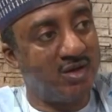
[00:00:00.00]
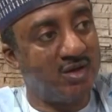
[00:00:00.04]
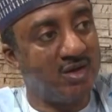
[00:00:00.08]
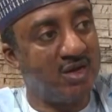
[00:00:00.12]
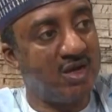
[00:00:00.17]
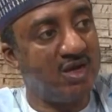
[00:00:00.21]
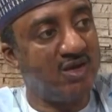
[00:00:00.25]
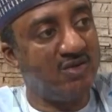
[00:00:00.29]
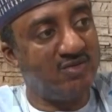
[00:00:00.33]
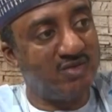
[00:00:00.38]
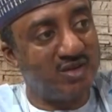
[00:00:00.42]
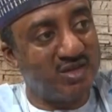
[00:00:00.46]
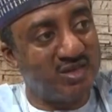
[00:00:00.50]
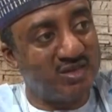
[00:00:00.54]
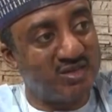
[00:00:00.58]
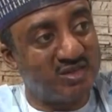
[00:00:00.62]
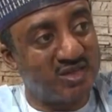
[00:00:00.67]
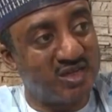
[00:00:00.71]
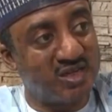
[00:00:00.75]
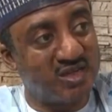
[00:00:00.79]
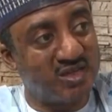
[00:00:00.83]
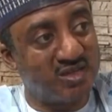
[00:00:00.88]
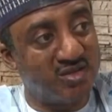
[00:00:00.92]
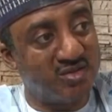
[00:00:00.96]
Now, if the
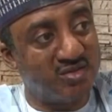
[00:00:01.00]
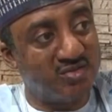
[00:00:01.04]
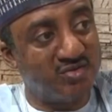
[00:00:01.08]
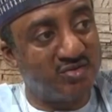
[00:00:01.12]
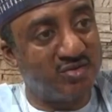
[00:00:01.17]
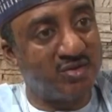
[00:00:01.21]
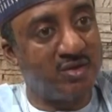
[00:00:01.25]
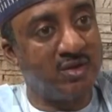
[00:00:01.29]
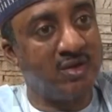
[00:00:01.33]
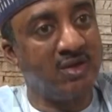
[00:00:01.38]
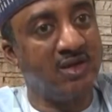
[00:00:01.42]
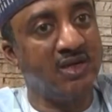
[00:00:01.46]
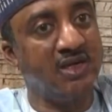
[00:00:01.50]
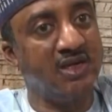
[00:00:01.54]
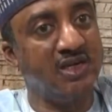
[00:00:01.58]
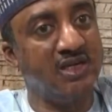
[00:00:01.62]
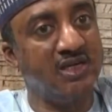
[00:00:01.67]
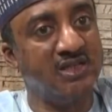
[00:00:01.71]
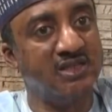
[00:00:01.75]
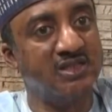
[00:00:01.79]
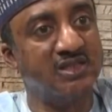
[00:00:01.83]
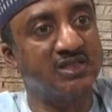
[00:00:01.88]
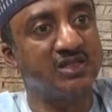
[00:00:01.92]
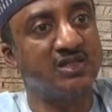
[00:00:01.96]
executive
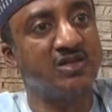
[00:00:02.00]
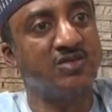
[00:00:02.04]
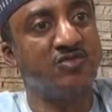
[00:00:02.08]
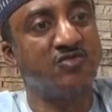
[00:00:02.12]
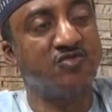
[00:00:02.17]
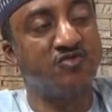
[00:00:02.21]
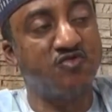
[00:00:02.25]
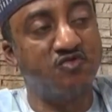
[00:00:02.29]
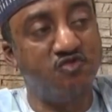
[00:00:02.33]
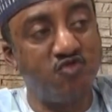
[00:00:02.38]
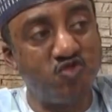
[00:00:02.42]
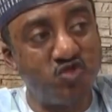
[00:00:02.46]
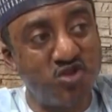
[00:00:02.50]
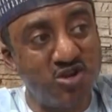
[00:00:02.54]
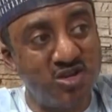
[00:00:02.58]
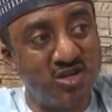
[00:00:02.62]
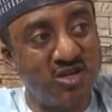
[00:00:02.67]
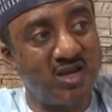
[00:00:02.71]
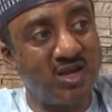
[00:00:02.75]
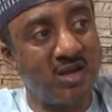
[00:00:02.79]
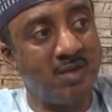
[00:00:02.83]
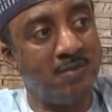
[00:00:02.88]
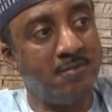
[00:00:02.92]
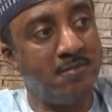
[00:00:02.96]
is
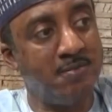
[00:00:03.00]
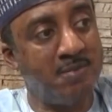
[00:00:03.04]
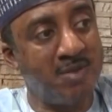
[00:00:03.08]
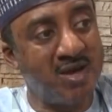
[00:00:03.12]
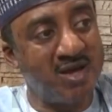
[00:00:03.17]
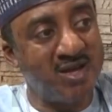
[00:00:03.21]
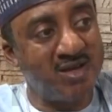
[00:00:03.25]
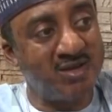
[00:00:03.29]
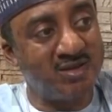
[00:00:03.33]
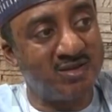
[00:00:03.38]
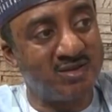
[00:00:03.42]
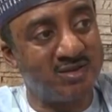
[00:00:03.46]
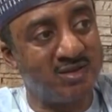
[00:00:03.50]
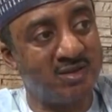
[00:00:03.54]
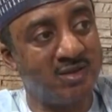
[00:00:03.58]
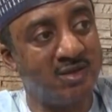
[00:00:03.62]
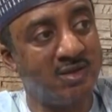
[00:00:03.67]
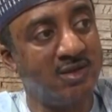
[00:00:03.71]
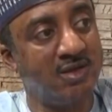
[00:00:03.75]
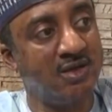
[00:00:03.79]
fully immersed